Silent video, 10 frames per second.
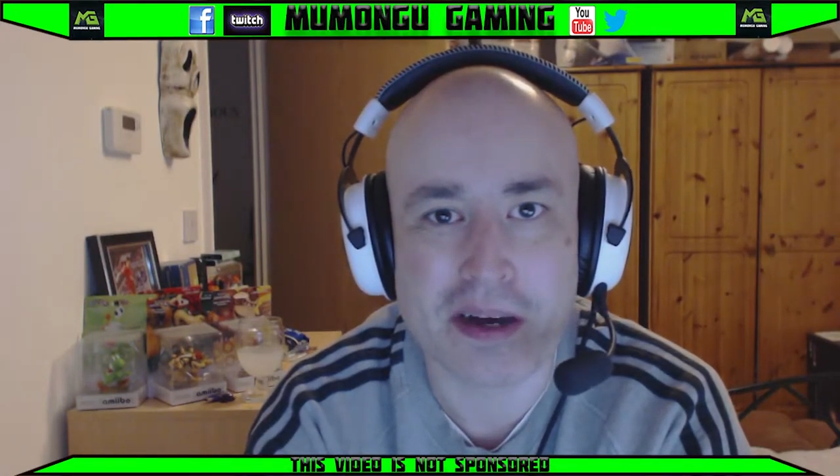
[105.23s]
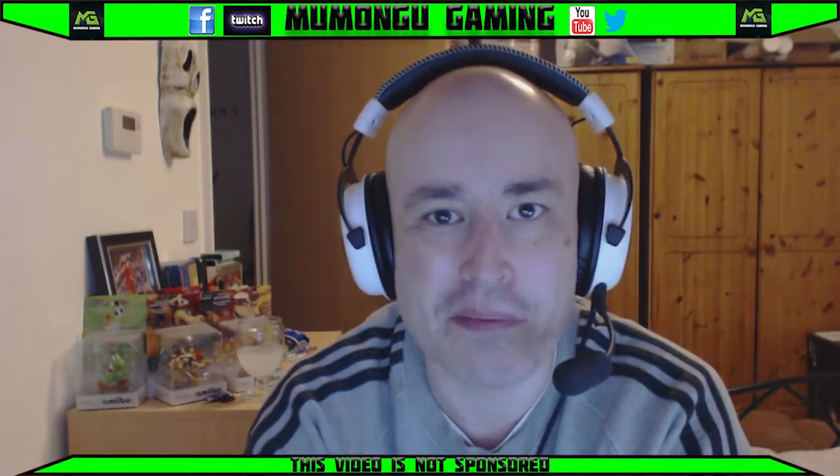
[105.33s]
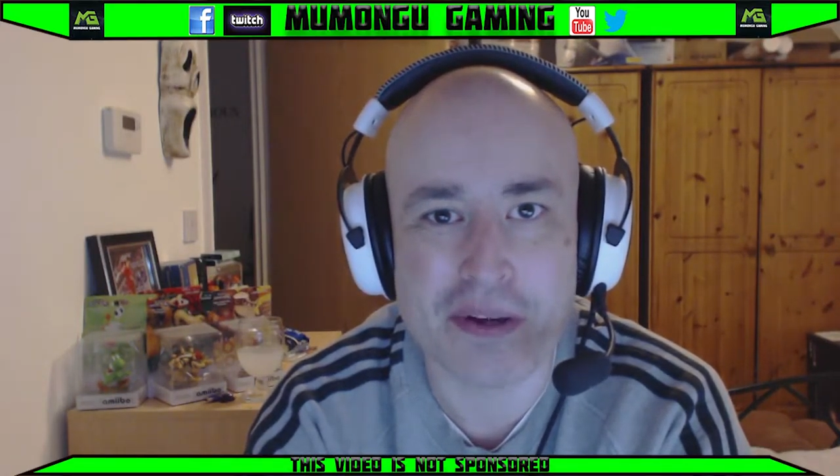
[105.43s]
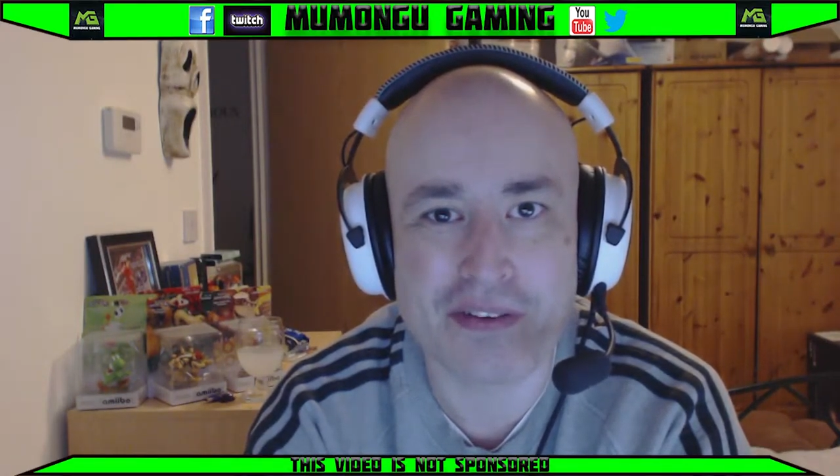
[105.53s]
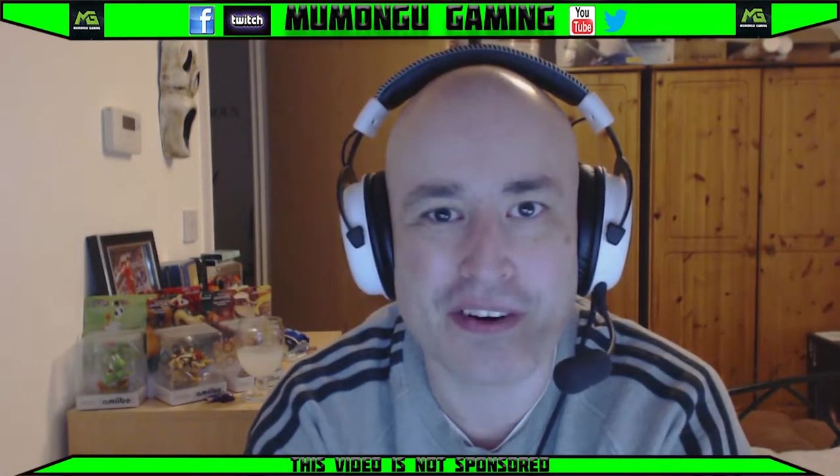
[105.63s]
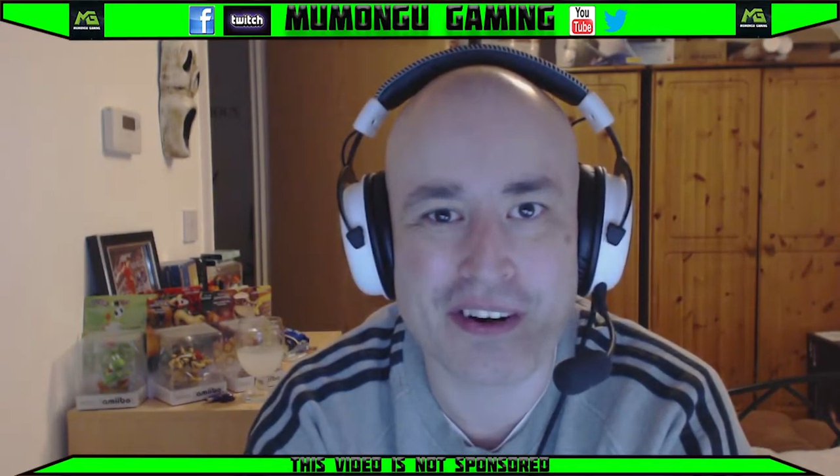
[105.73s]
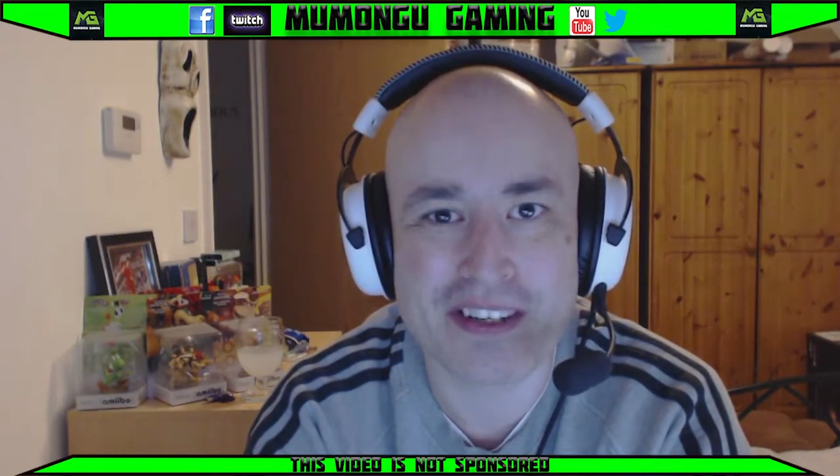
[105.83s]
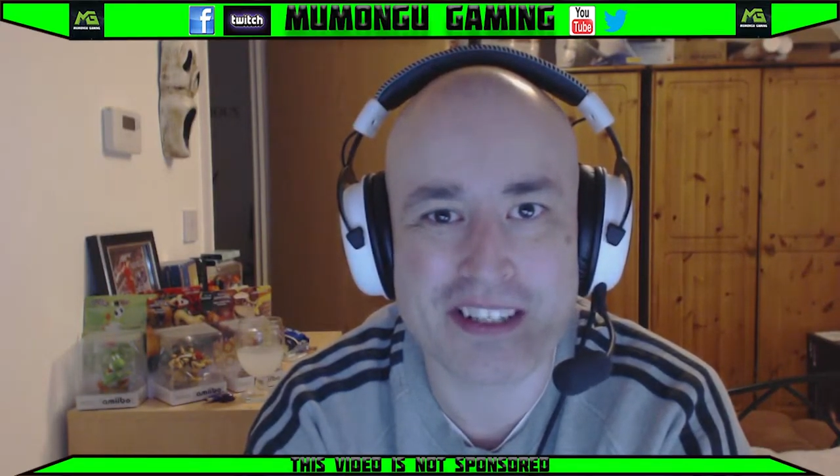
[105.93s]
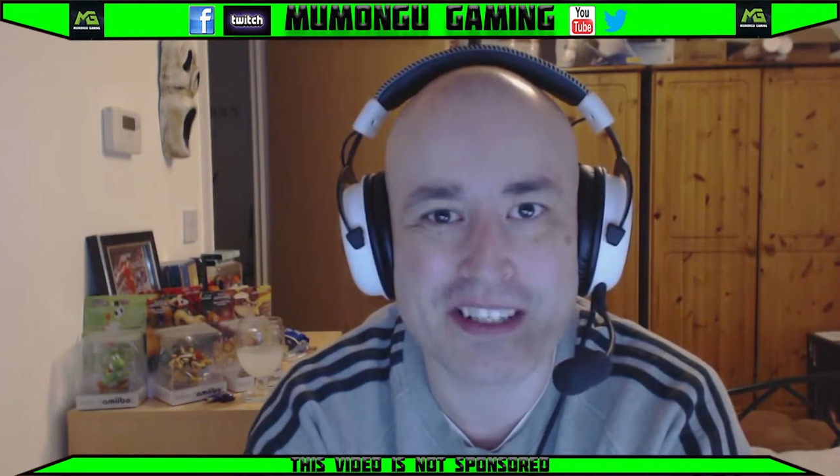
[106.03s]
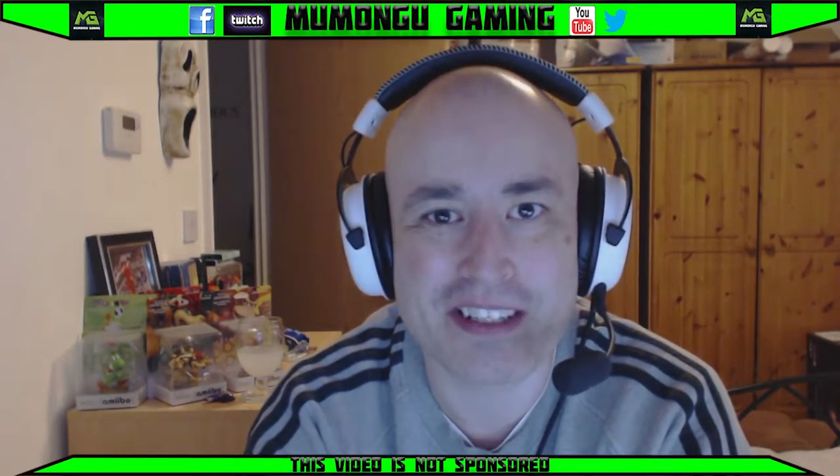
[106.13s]
move
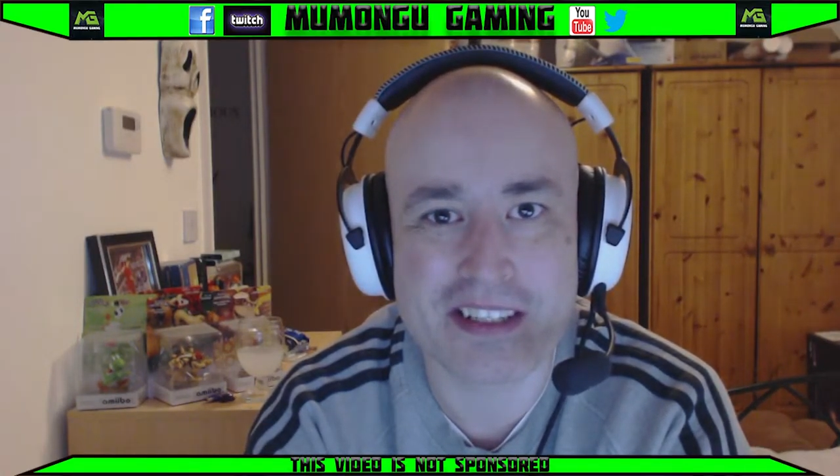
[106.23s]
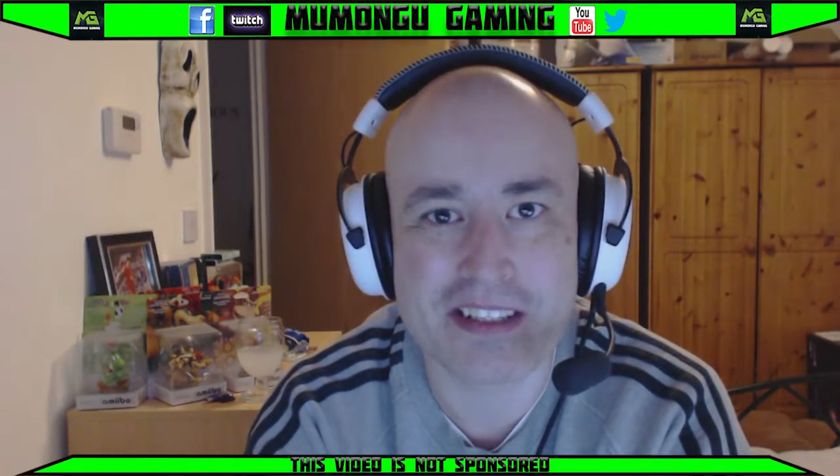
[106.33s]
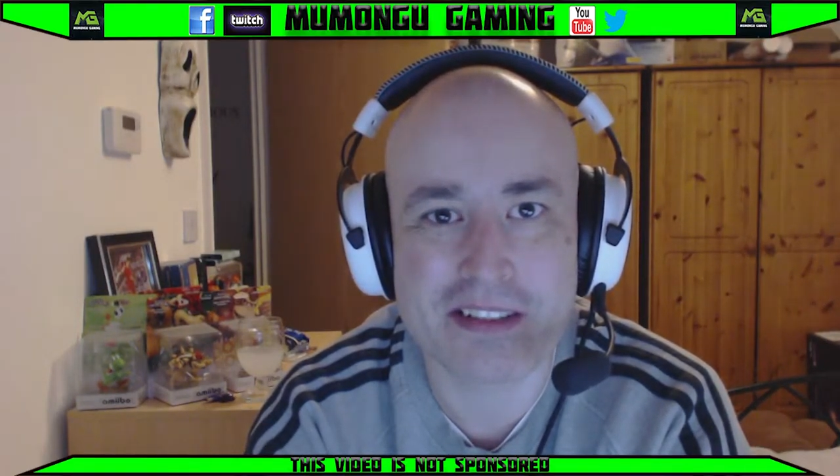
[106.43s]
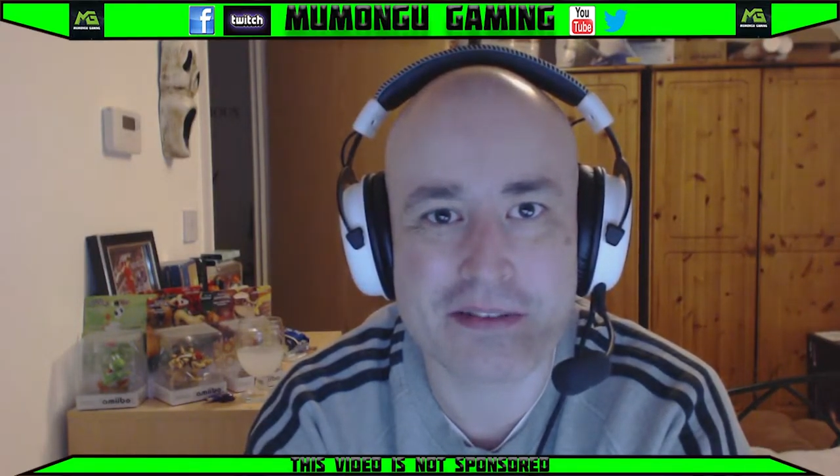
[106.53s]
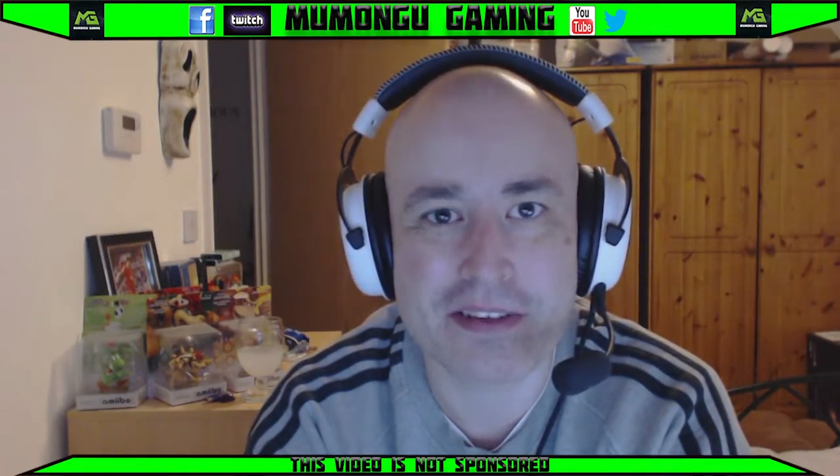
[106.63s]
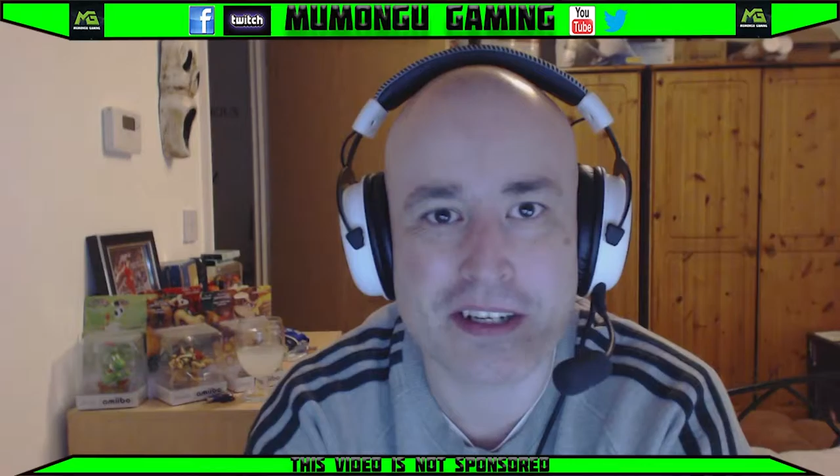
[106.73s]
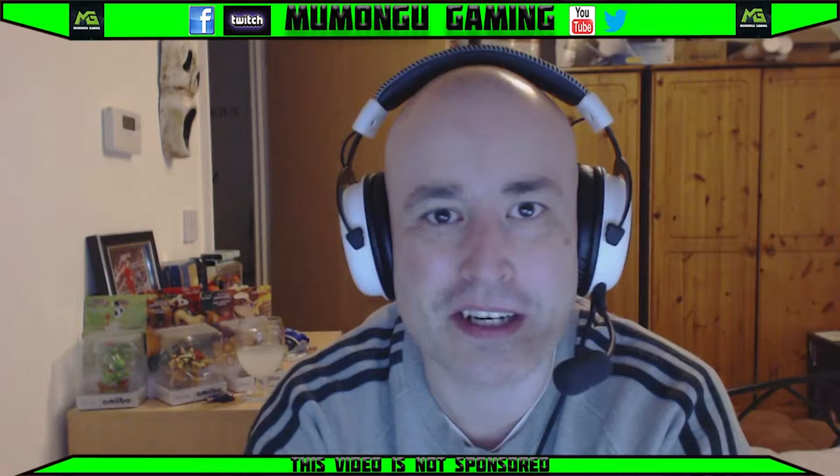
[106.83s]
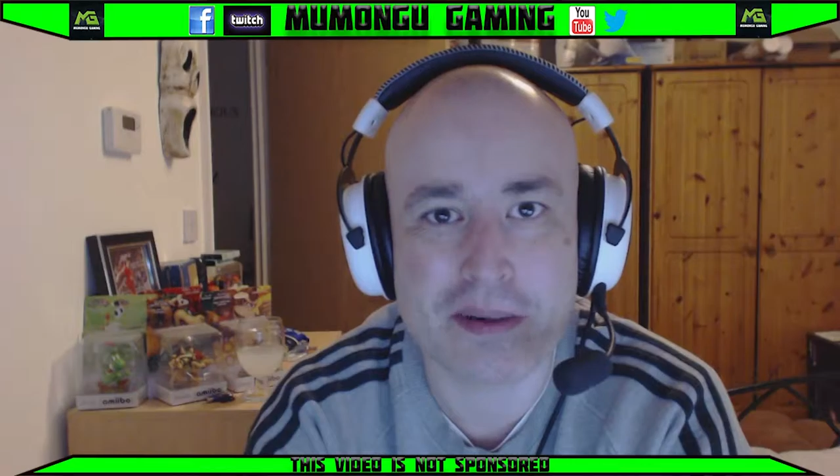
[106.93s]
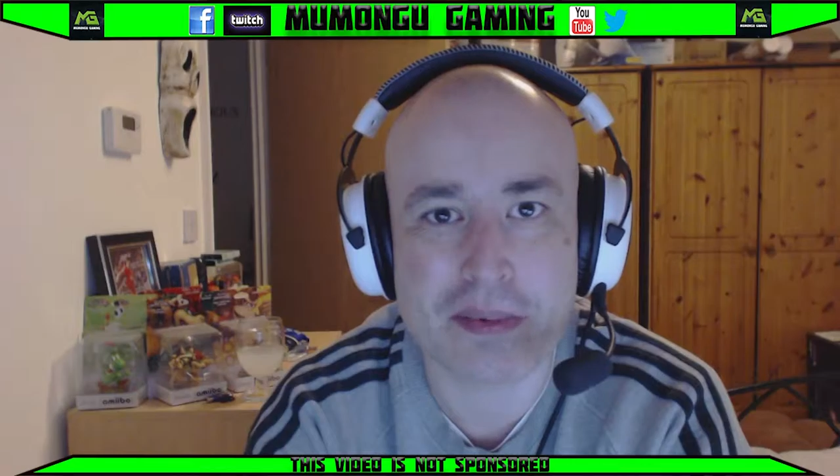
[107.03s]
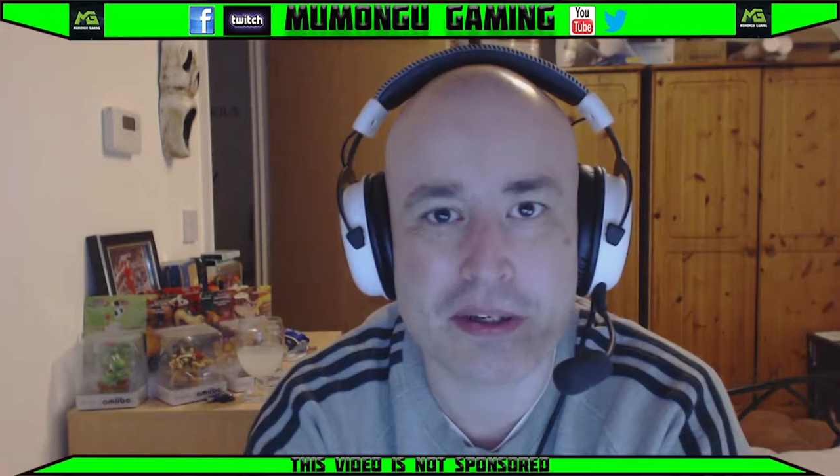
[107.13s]
on and stuff like that.